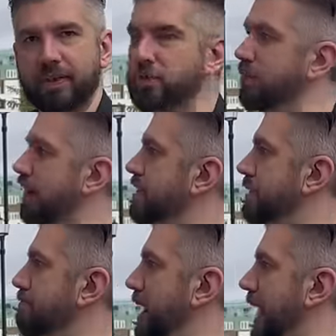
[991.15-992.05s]
They tried to
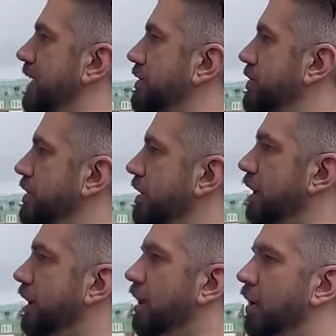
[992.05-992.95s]
match
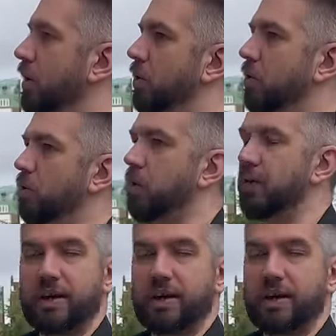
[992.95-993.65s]
what